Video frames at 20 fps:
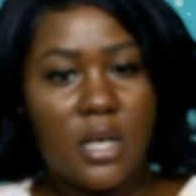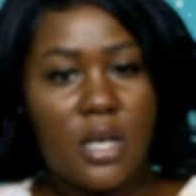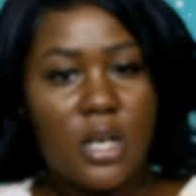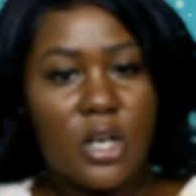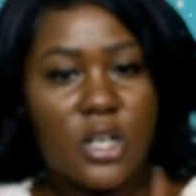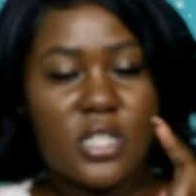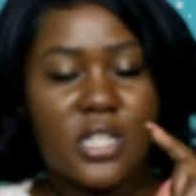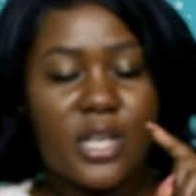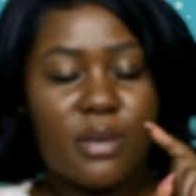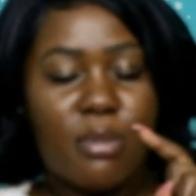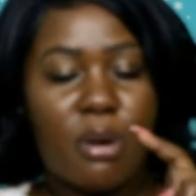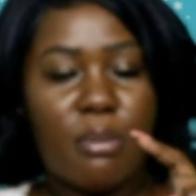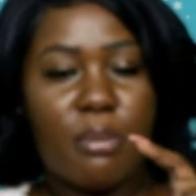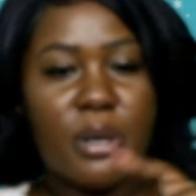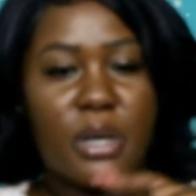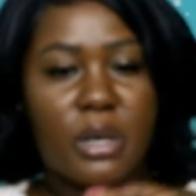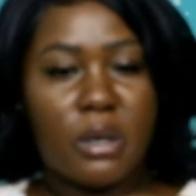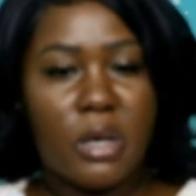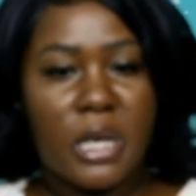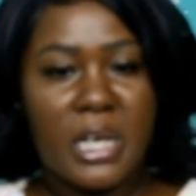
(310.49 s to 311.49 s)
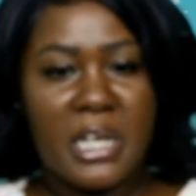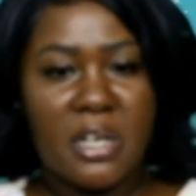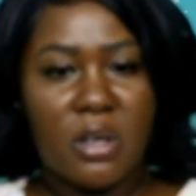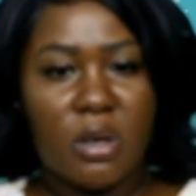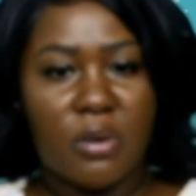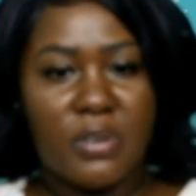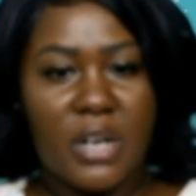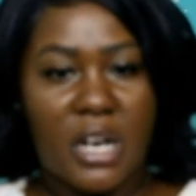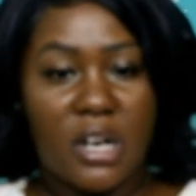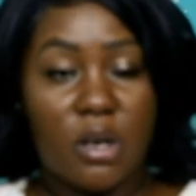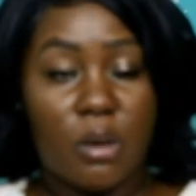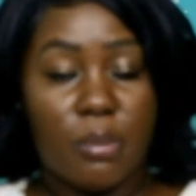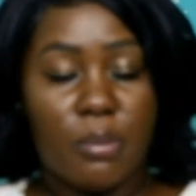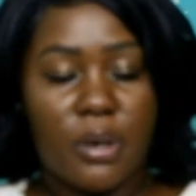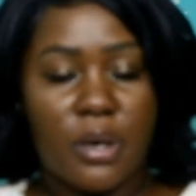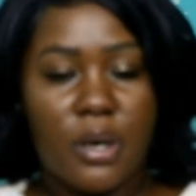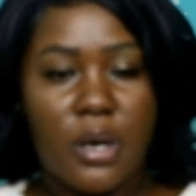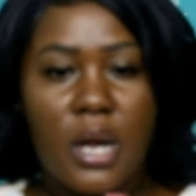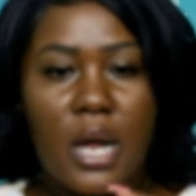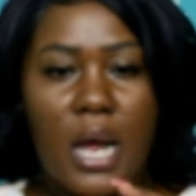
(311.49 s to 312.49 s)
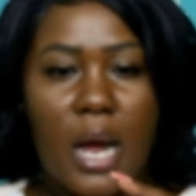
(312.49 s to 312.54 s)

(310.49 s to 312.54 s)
Because I remember the ending of that number.